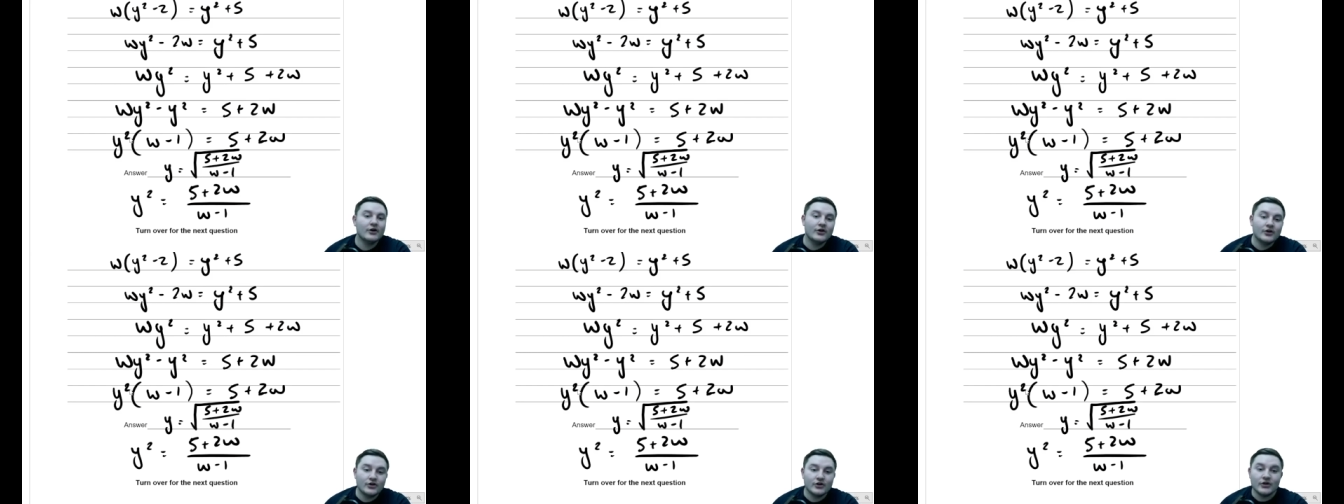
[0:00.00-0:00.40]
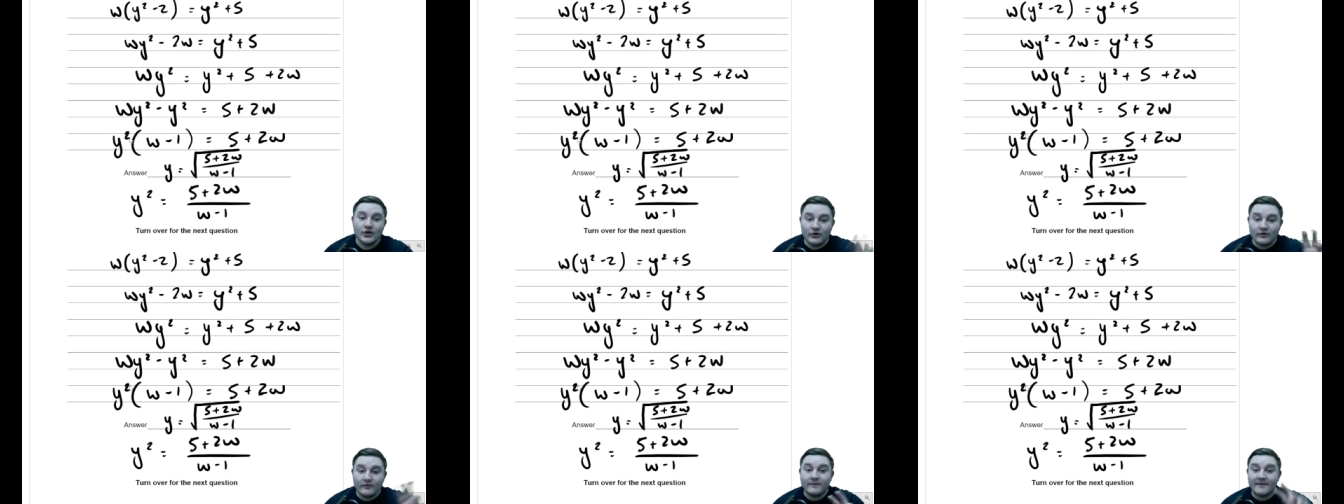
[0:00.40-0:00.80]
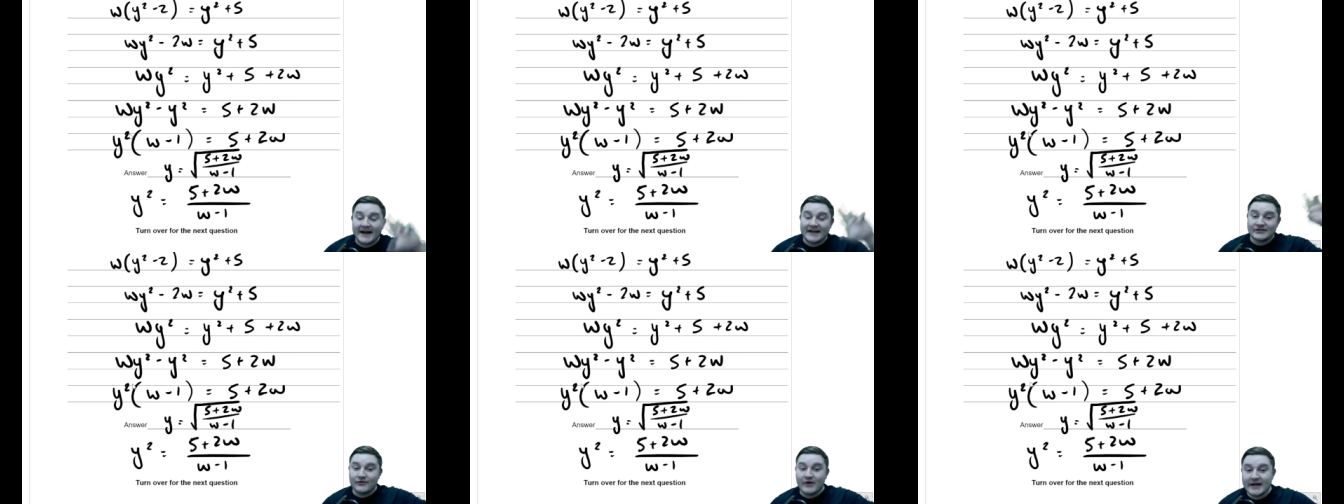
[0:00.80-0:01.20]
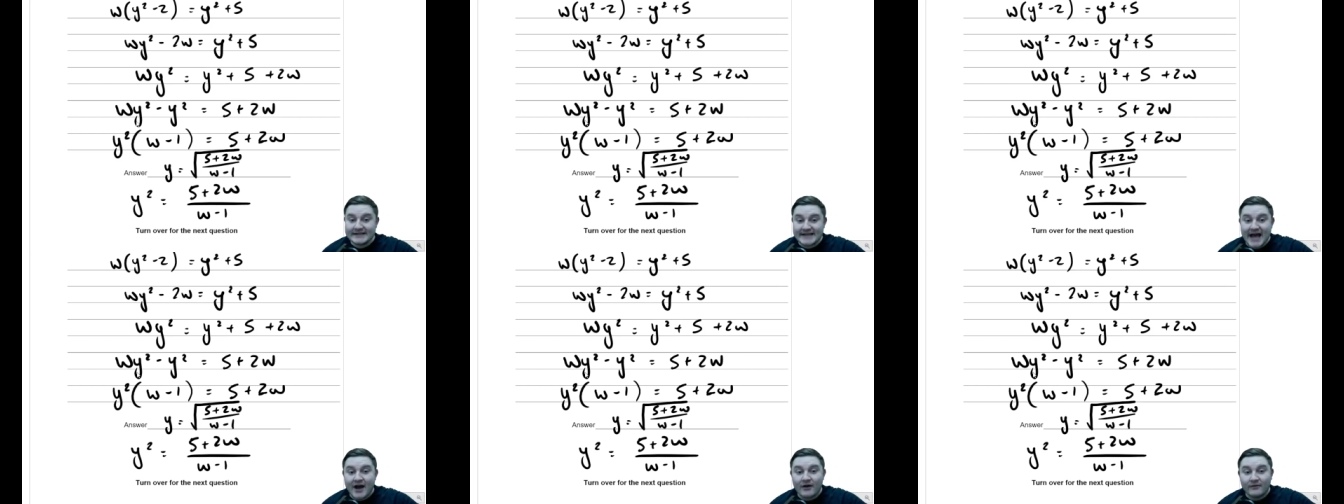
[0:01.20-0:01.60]
you factorize
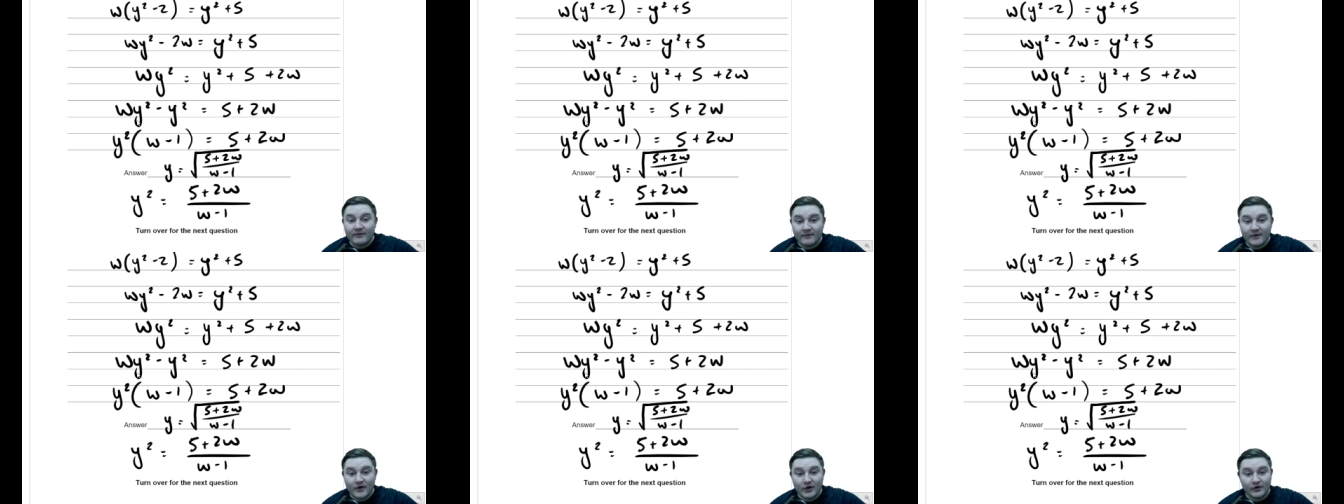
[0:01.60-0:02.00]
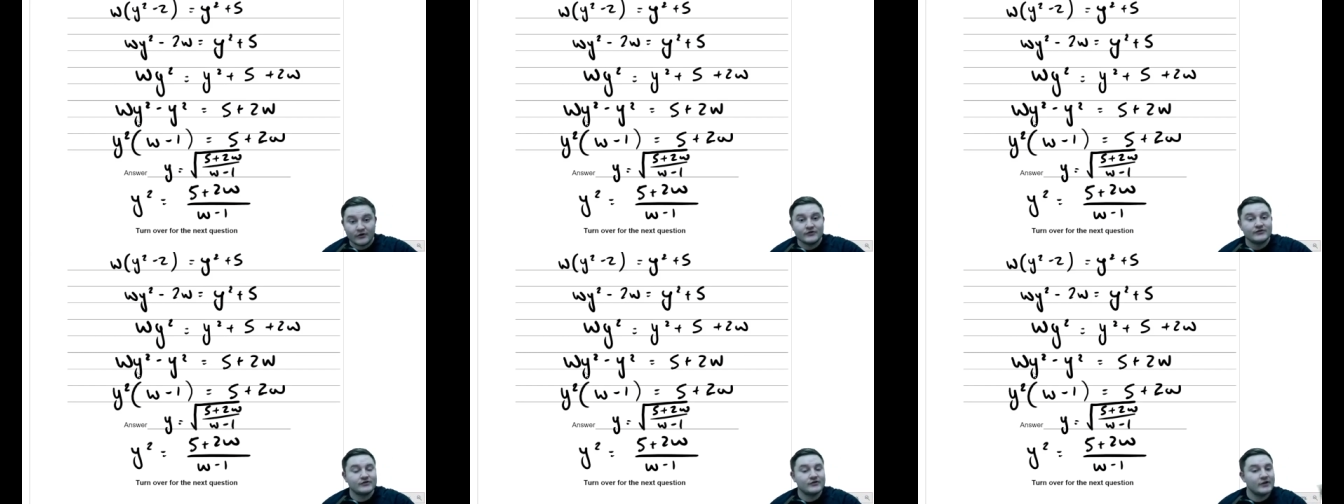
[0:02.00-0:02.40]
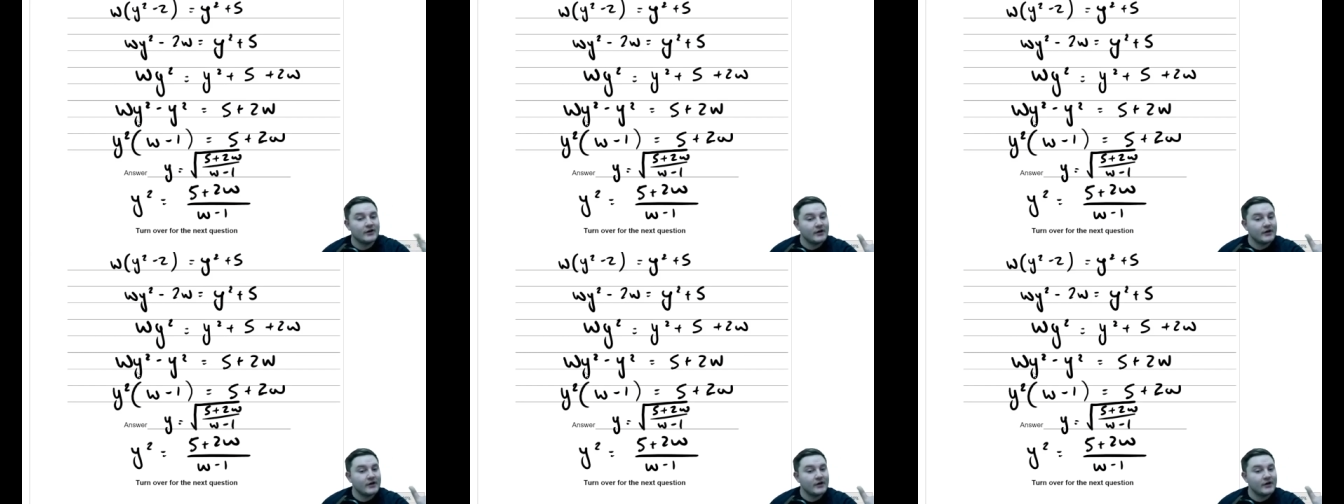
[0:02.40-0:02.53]
that out first